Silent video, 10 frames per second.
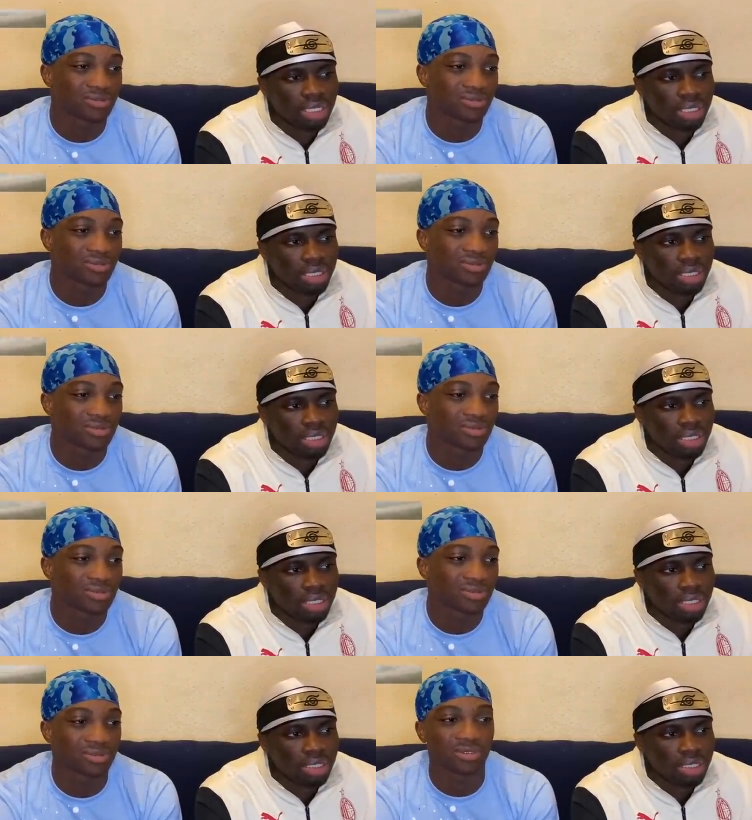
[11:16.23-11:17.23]

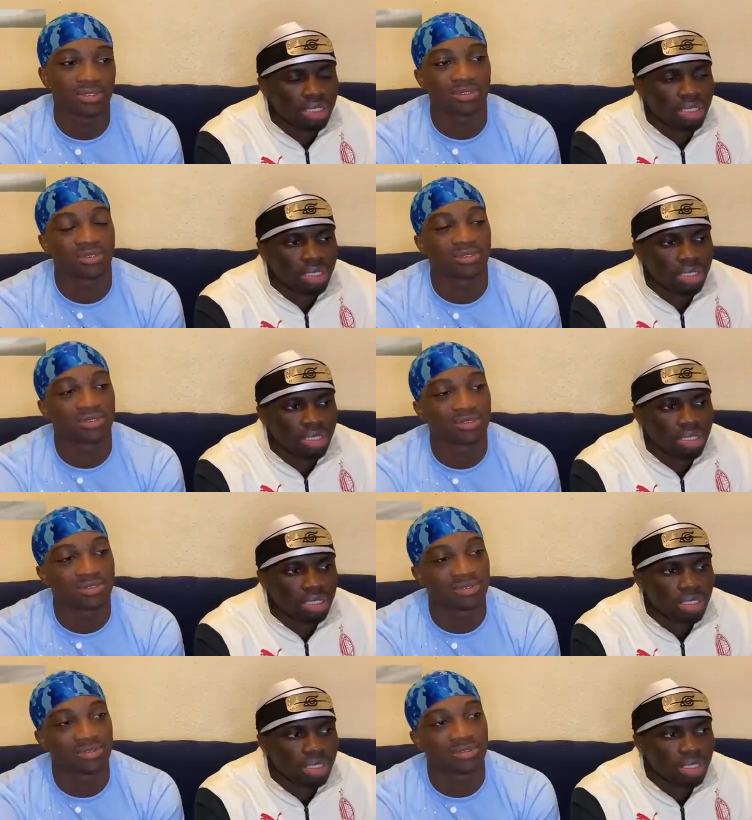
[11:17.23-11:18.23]

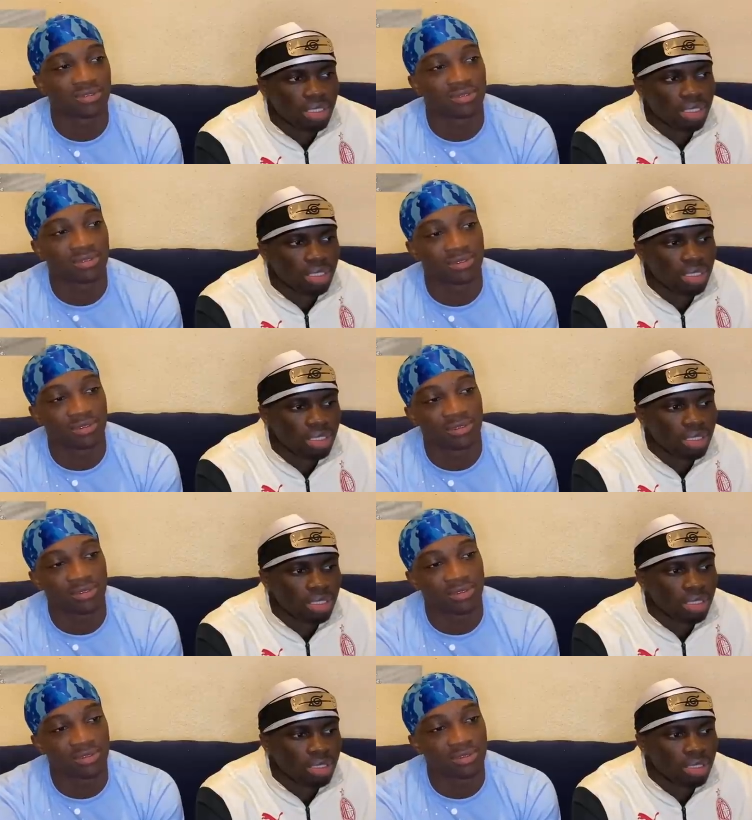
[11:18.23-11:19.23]

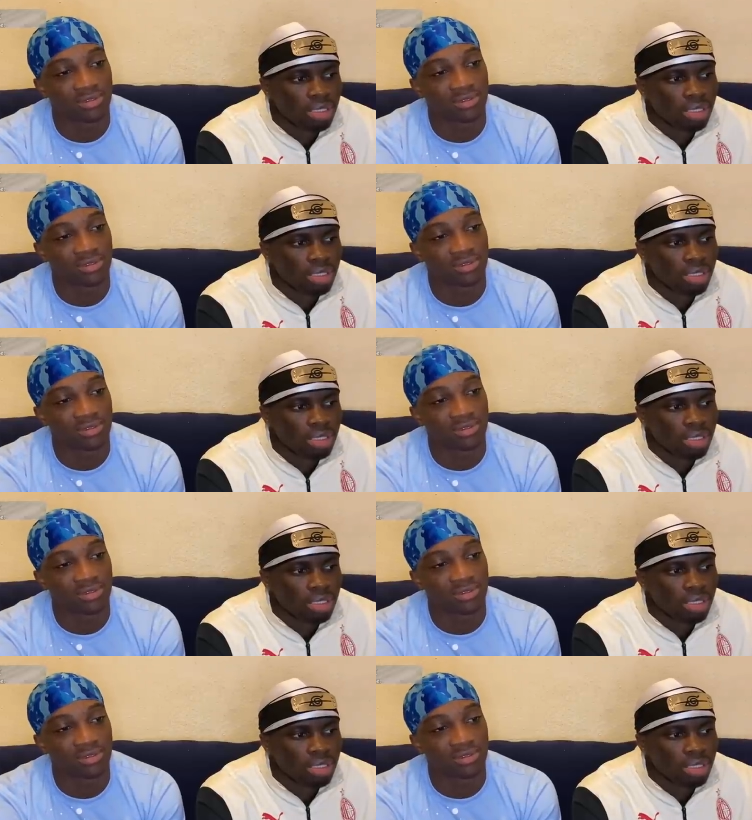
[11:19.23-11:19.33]
Nothing is said.